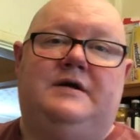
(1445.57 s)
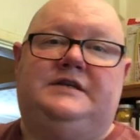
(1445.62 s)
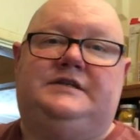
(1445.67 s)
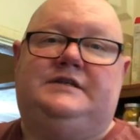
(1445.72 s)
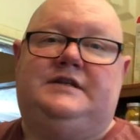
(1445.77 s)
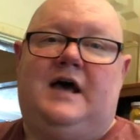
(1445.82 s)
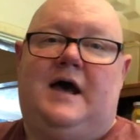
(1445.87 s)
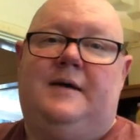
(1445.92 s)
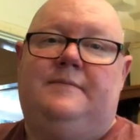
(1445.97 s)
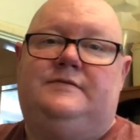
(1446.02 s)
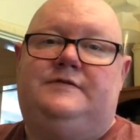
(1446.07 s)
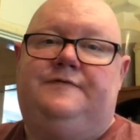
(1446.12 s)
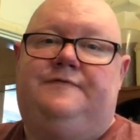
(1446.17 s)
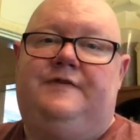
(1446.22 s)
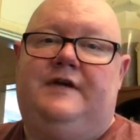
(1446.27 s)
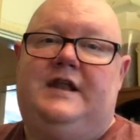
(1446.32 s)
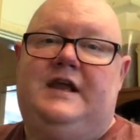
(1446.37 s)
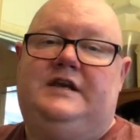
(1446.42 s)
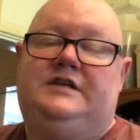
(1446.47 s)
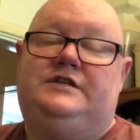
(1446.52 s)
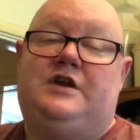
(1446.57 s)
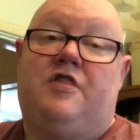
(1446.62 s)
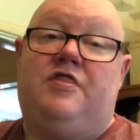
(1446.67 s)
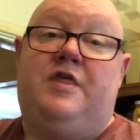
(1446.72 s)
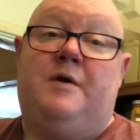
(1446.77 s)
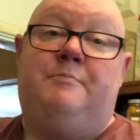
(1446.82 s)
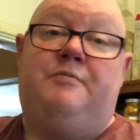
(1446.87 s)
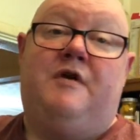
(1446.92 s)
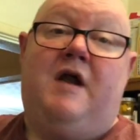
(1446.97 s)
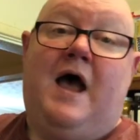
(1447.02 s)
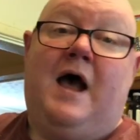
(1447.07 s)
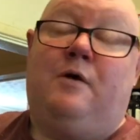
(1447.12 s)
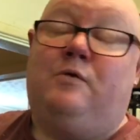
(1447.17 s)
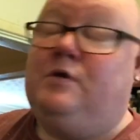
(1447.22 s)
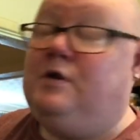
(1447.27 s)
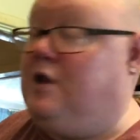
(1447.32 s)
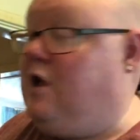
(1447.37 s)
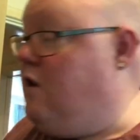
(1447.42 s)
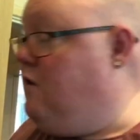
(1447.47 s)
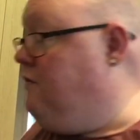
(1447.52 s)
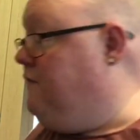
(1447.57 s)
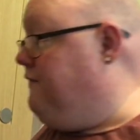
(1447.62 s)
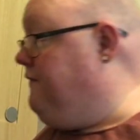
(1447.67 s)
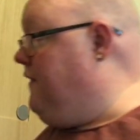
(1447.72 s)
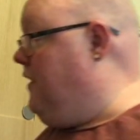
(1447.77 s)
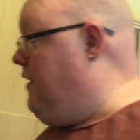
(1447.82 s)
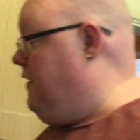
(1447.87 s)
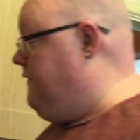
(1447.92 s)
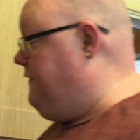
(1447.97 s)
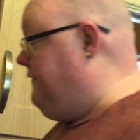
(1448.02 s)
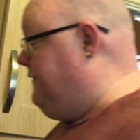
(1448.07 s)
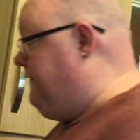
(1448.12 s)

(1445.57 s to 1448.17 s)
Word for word: it's time to finish the brown loaf off.